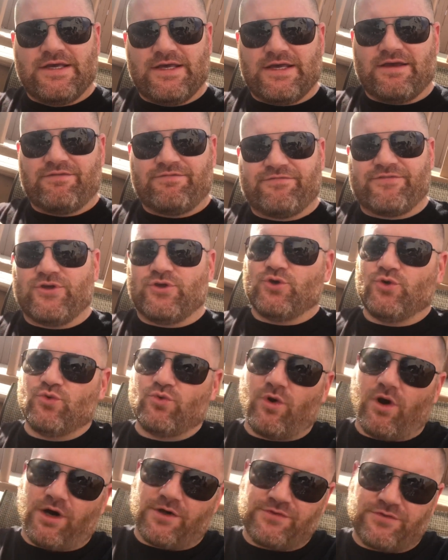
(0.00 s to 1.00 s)
if
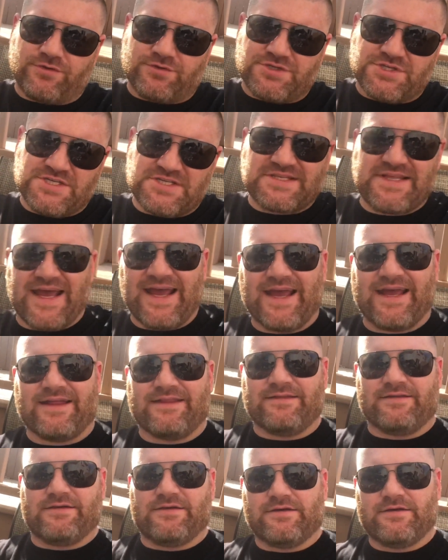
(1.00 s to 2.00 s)
you
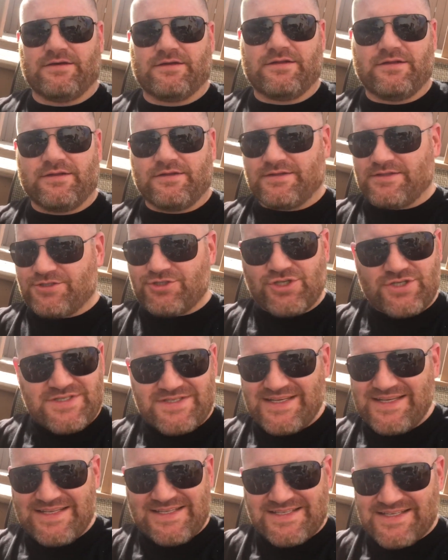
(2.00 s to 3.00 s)
understand
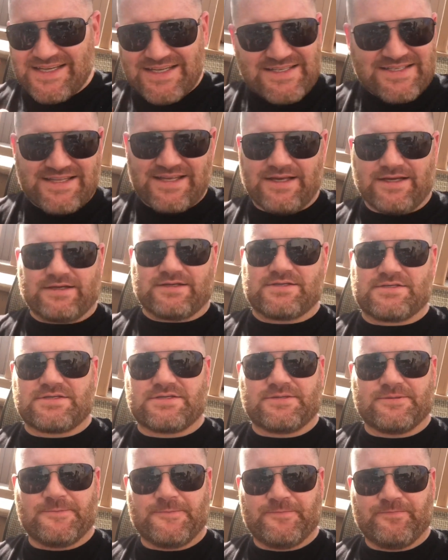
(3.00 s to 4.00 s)
just these six
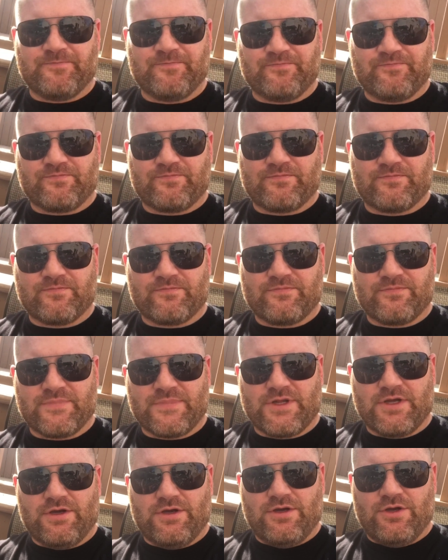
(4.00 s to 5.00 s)
things,
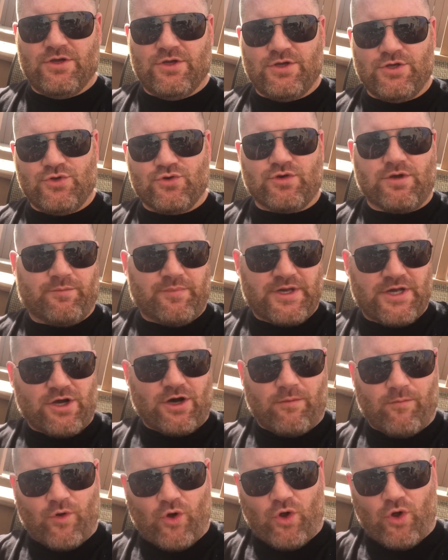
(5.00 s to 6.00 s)
you can
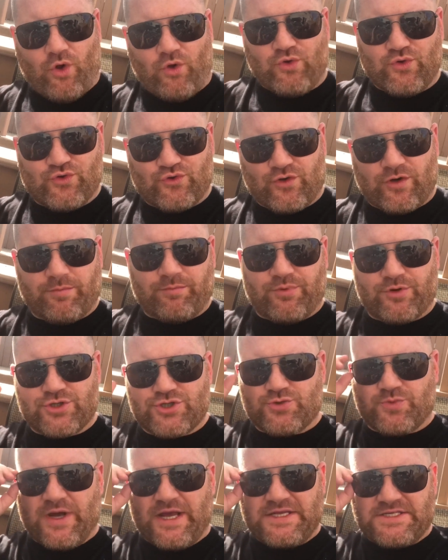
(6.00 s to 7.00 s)
become ultra
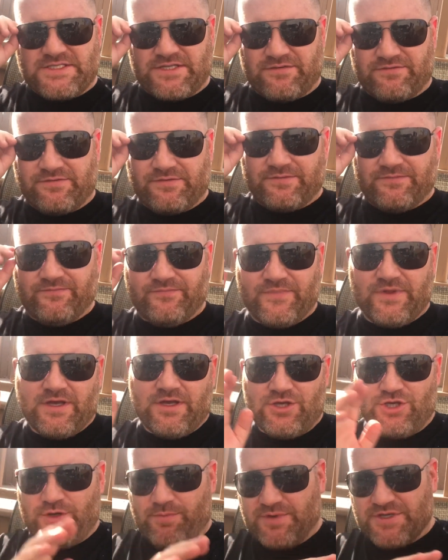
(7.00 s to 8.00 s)
persuasive.
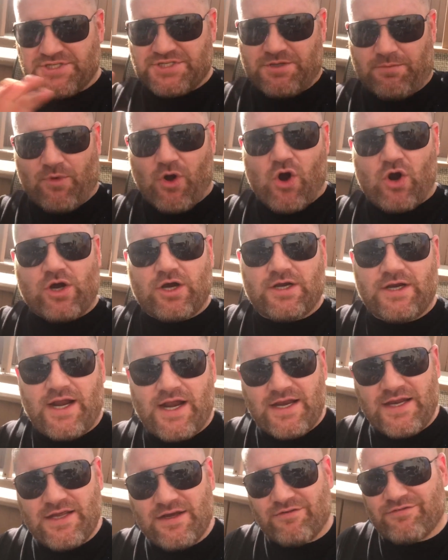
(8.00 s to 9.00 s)
You miss the mark on
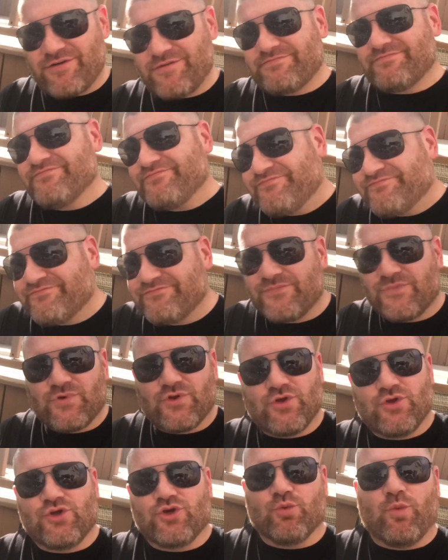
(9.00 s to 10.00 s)
any of them,
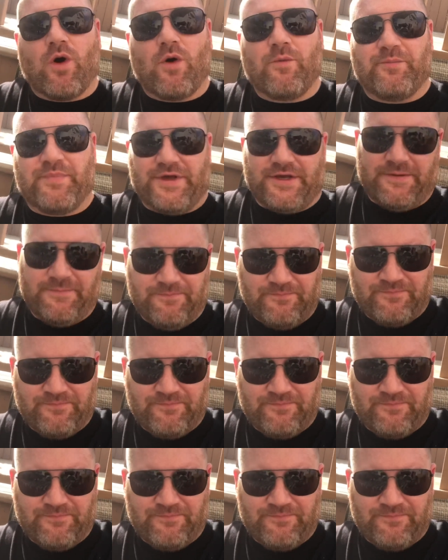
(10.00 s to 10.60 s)
you won't be.